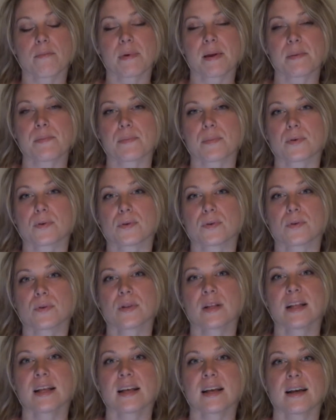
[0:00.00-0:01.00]
people,
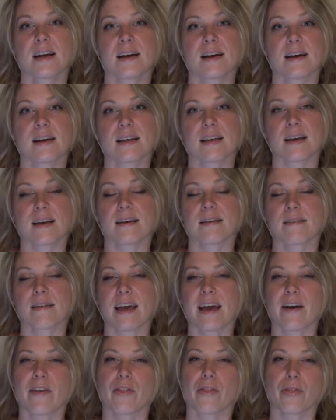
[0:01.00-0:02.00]

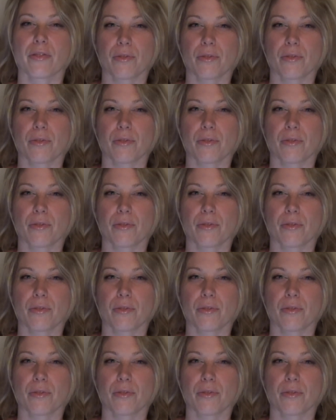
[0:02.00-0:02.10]
how